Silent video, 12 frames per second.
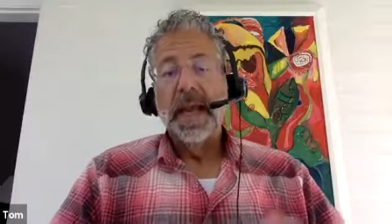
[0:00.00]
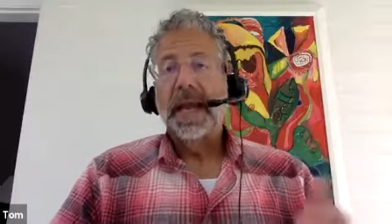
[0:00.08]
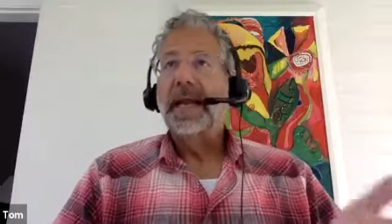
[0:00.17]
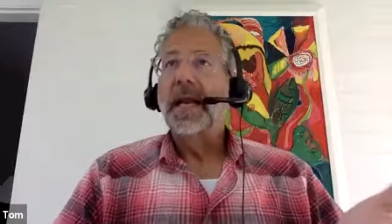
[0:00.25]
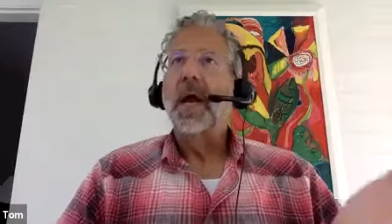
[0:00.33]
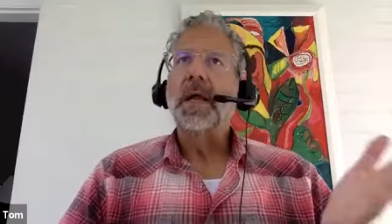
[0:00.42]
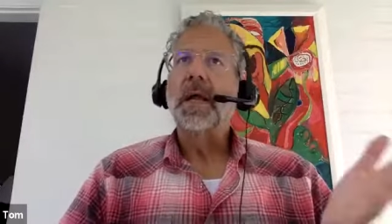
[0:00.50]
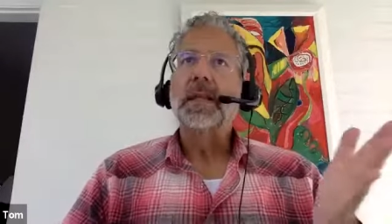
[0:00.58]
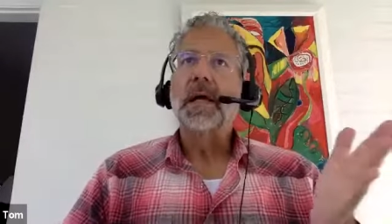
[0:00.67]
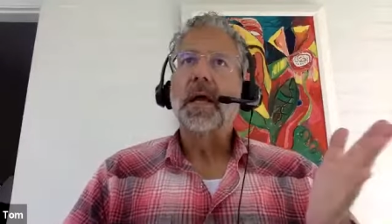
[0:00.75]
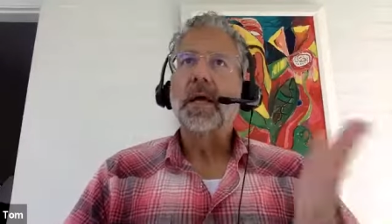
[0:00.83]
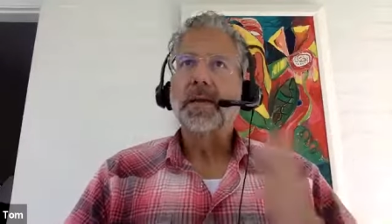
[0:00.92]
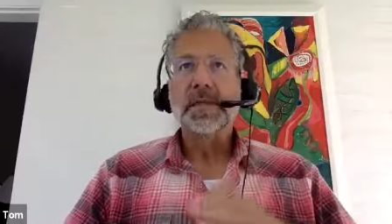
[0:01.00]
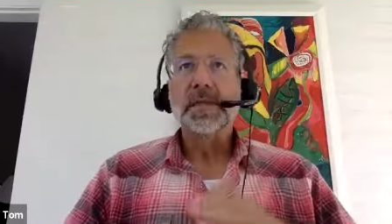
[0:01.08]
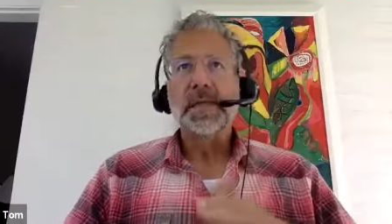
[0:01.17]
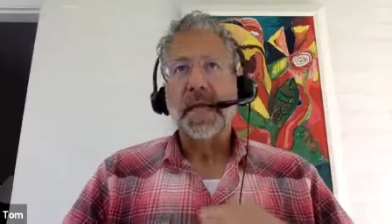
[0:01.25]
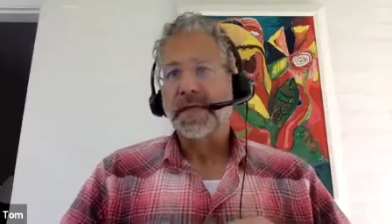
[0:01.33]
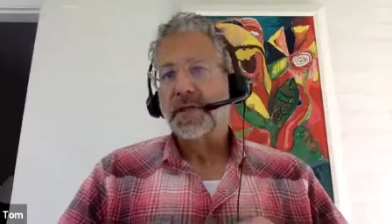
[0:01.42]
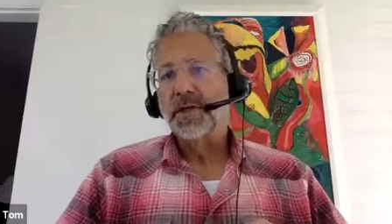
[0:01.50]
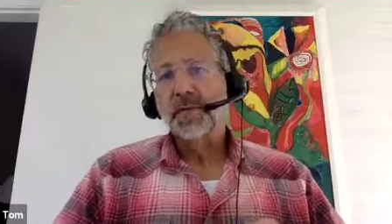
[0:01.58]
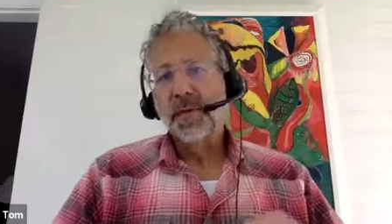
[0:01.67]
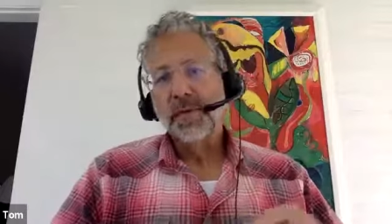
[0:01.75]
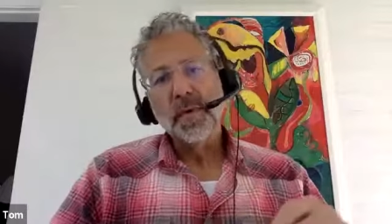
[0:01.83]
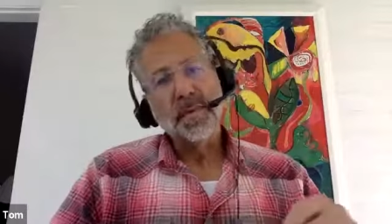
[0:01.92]
and on the other side too,
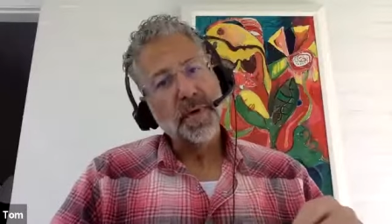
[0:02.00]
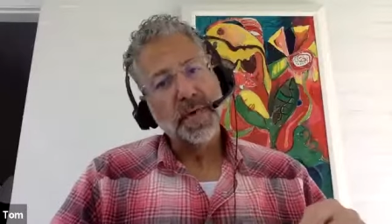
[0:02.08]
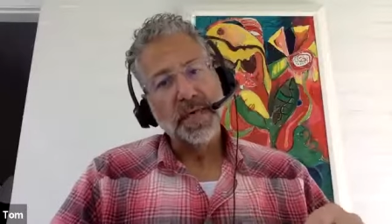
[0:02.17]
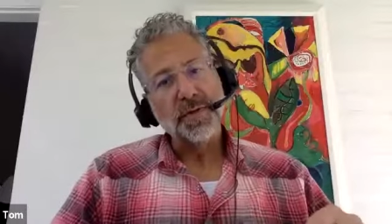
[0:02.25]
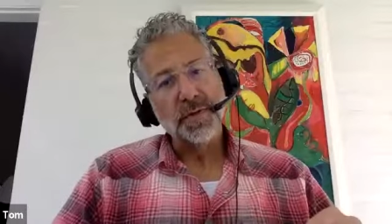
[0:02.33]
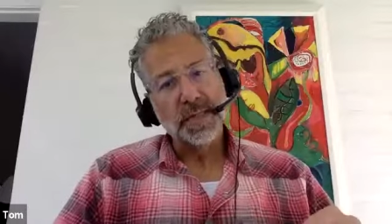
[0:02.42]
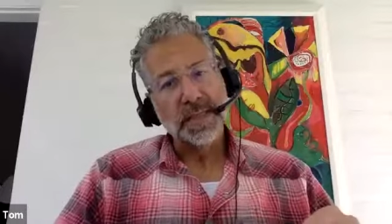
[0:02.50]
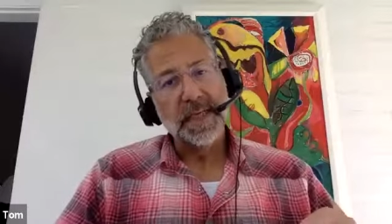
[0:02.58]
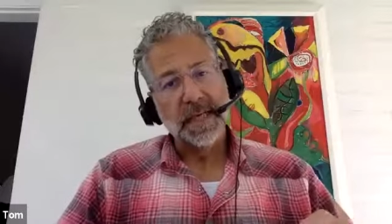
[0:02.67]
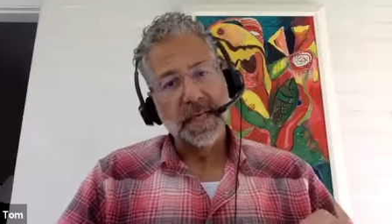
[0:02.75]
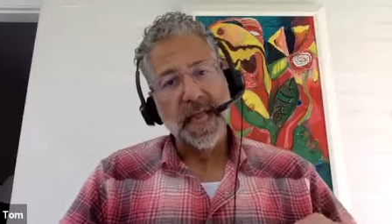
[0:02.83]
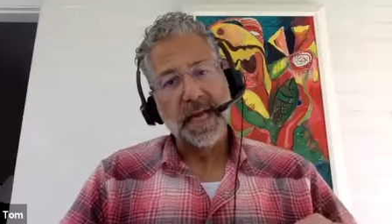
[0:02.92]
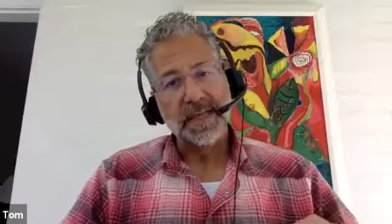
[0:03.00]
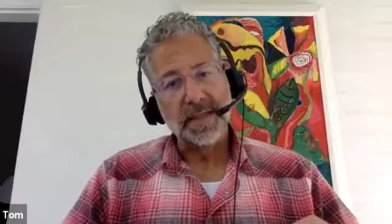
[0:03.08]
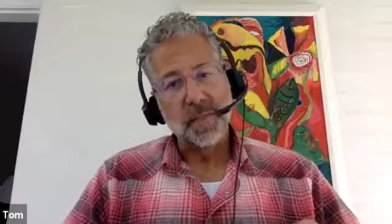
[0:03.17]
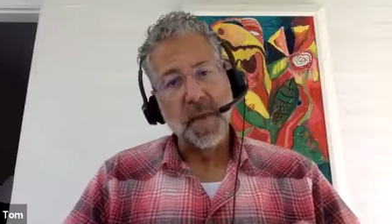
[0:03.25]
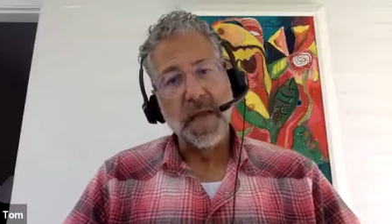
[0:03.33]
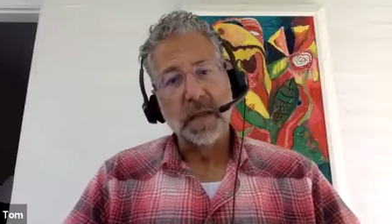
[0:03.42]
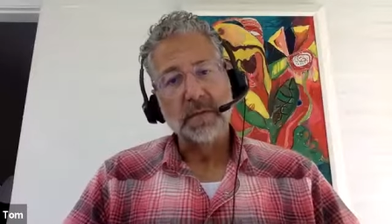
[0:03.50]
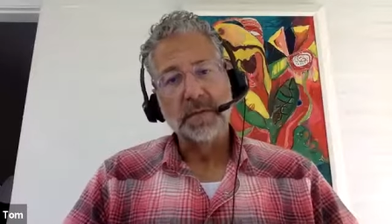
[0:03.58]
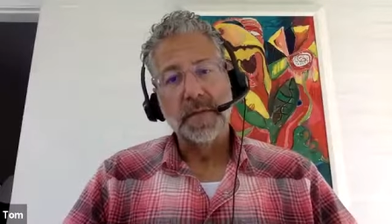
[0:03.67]
we were pretty interested in that as well.